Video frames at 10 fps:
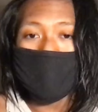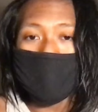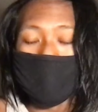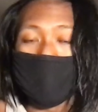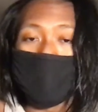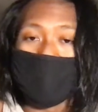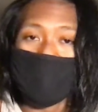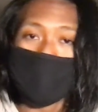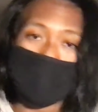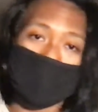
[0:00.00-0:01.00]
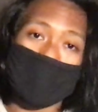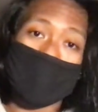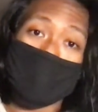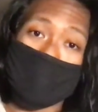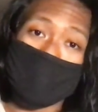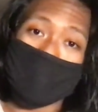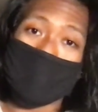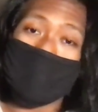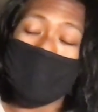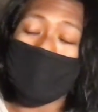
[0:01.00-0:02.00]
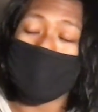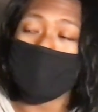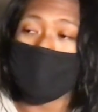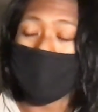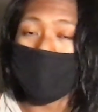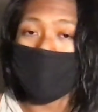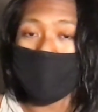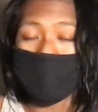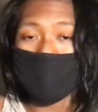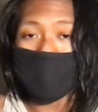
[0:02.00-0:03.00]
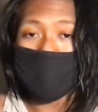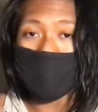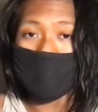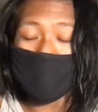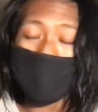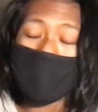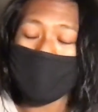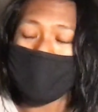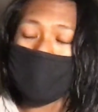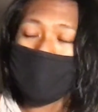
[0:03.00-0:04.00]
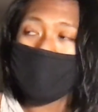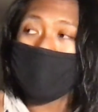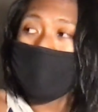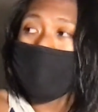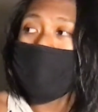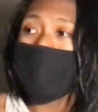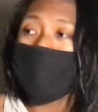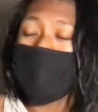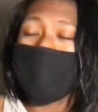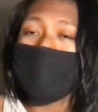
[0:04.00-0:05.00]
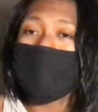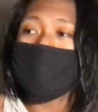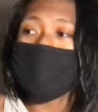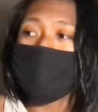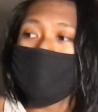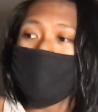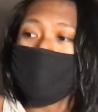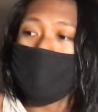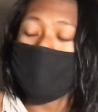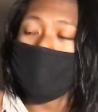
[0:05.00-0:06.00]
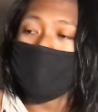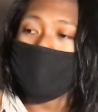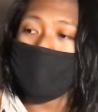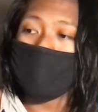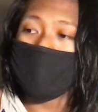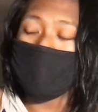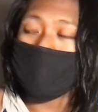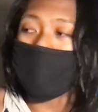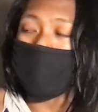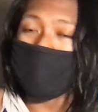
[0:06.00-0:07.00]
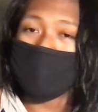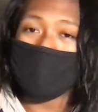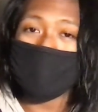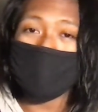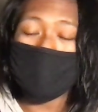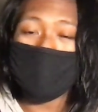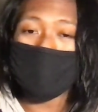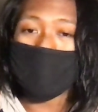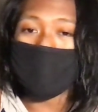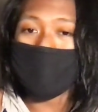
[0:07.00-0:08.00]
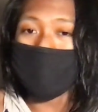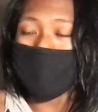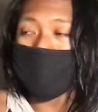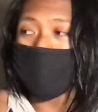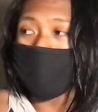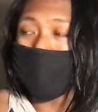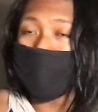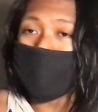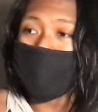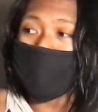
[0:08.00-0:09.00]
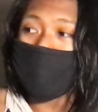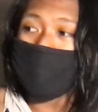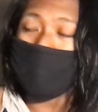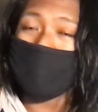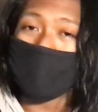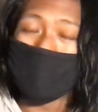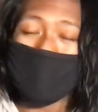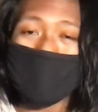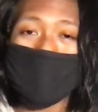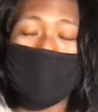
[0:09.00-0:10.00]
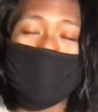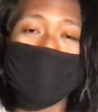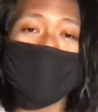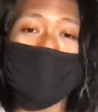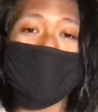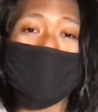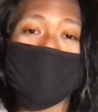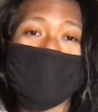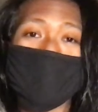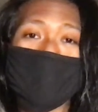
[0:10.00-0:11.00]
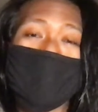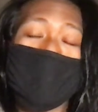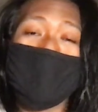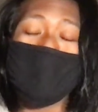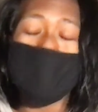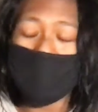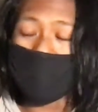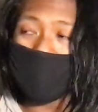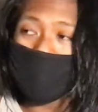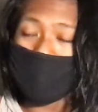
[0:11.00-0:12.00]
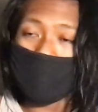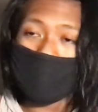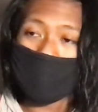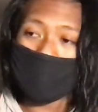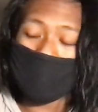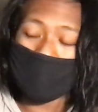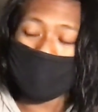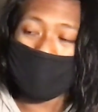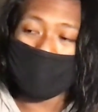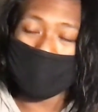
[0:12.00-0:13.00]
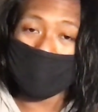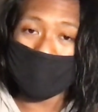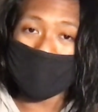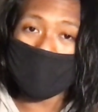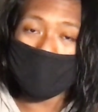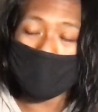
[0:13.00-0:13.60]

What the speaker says: their bond with me had broken and a bond with others had strengthened. And so people wouldn't say hello, they wouldn't say goodbye, they wouldn't acknowledge my presence. Of course, there were the some people who did,